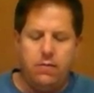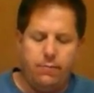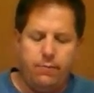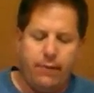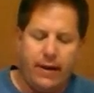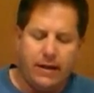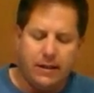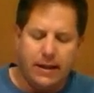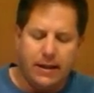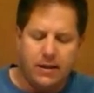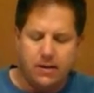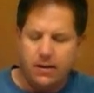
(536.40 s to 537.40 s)
Makes a
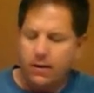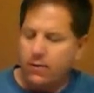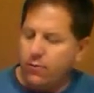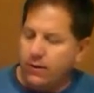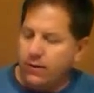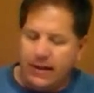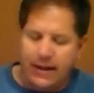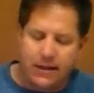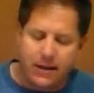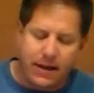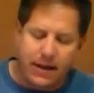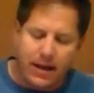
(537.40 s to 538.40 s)
nice, so it's nice
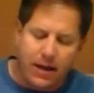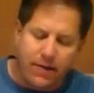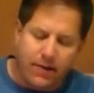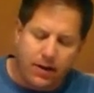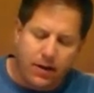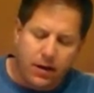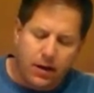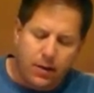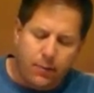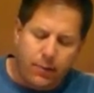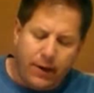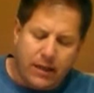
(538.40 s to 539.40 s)
and even,
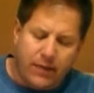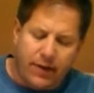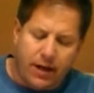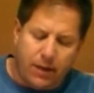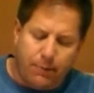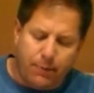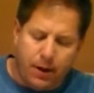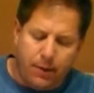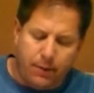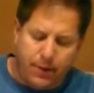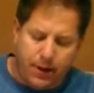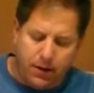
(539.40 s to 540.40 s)
because if you got a bump
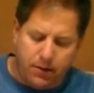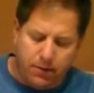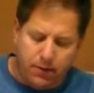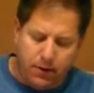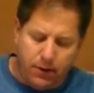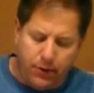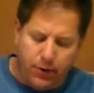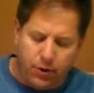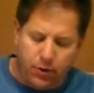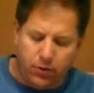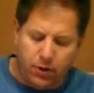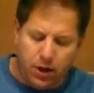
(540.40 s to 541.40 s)
there and when you
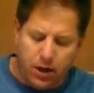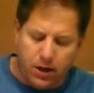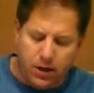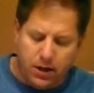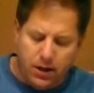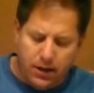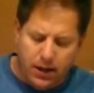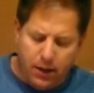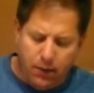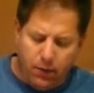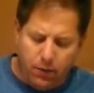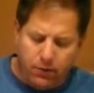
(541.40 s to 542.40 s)
glue it on, it
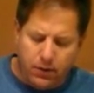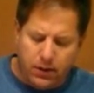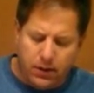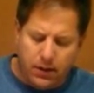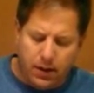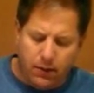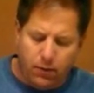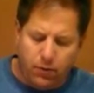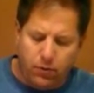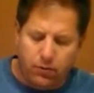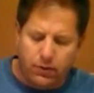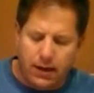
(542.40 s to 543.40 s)
won't
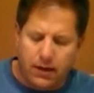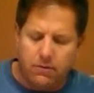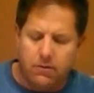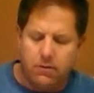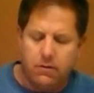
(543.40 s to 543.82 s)
glue down.